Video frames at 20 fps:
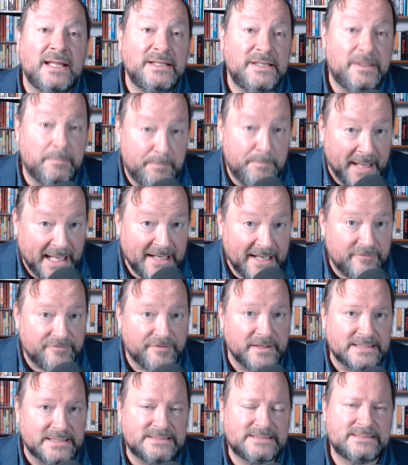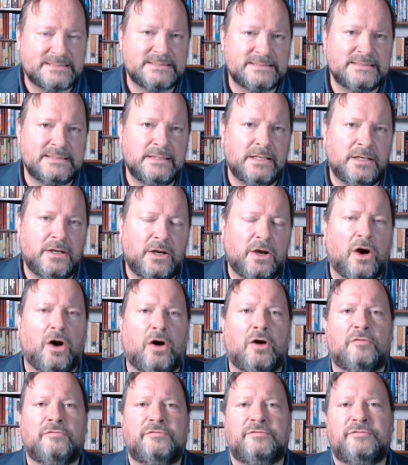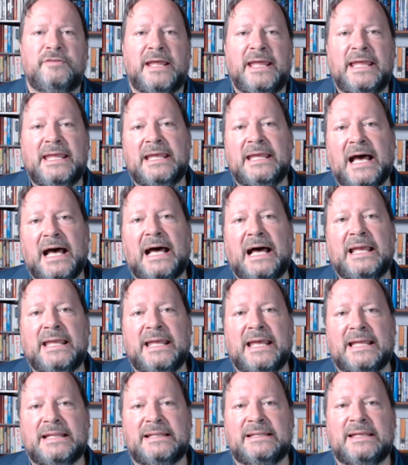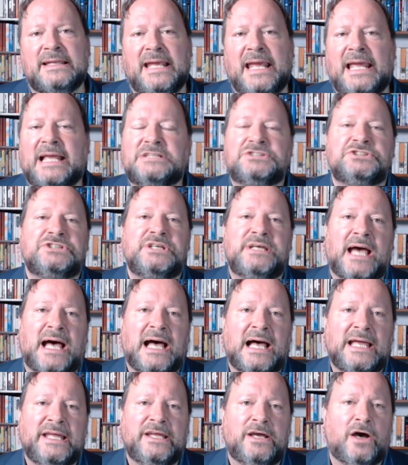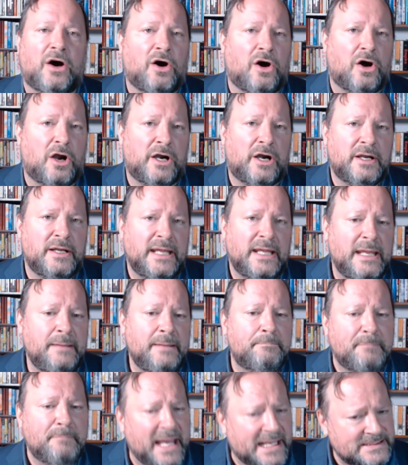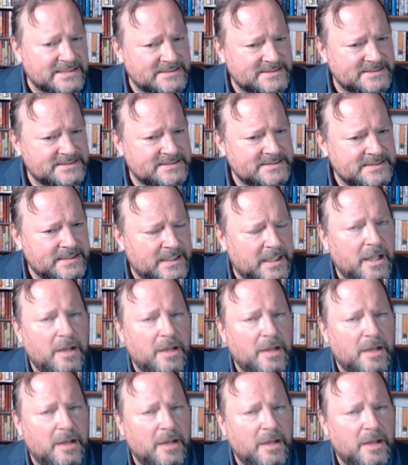The benefits of AI and AGI are immense,